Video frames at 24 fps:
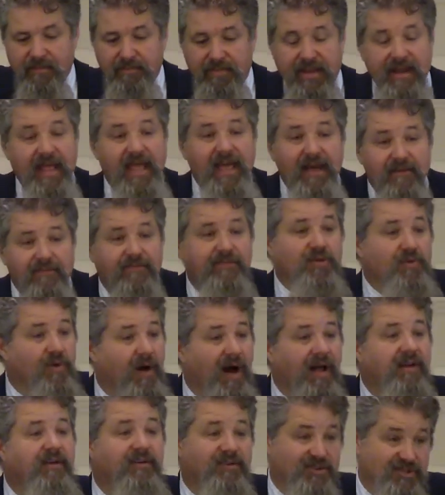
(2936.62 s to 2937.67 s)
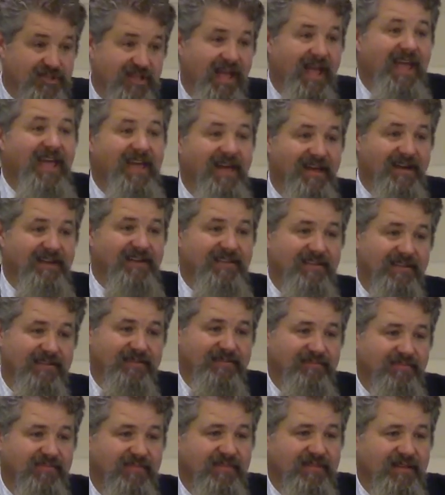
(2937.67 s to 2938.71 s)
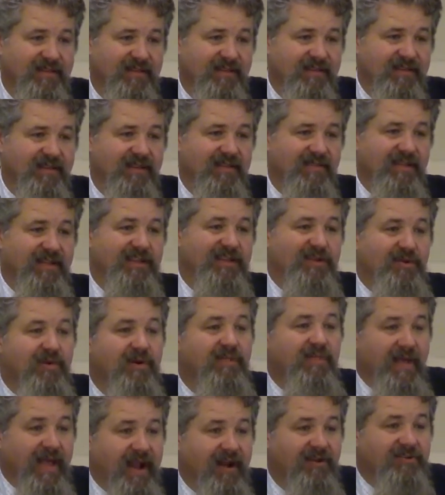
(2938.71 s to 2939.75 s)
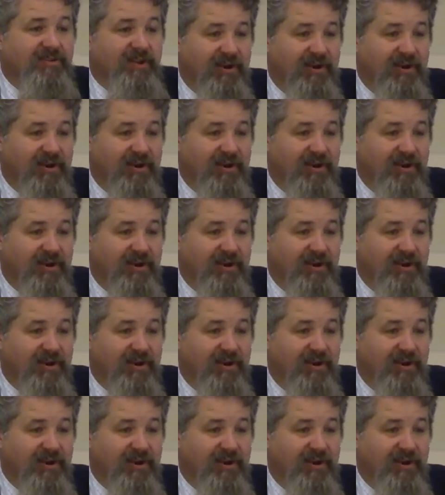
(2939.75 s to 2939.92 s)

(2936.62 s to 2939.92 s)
But if you understand that you are there